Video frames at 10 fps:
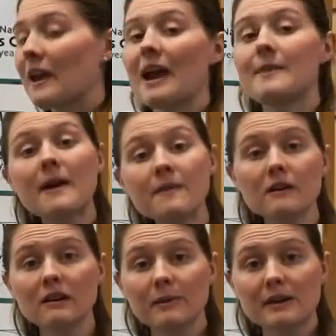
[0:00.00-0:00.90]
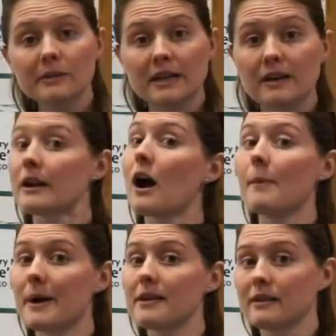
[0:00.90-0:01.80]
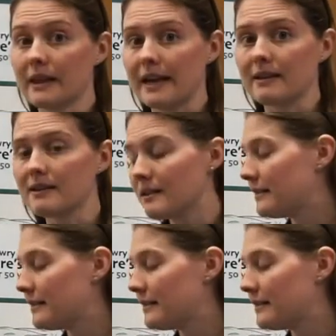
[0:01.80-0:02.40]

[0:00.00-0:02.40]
and then they're going to be able to get up on land.